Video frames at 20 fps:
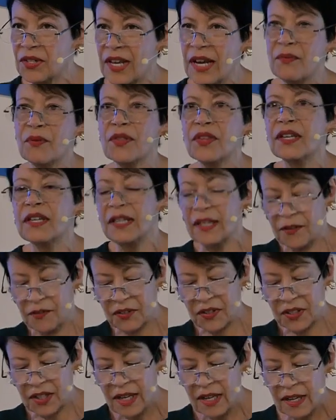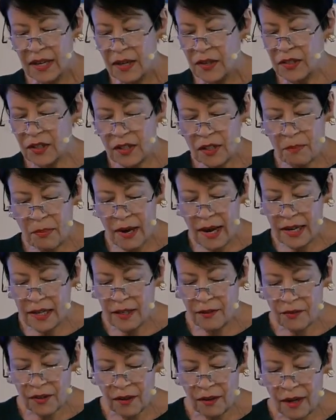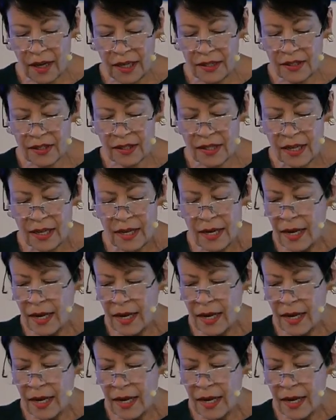they were the gifts to the body of Christ.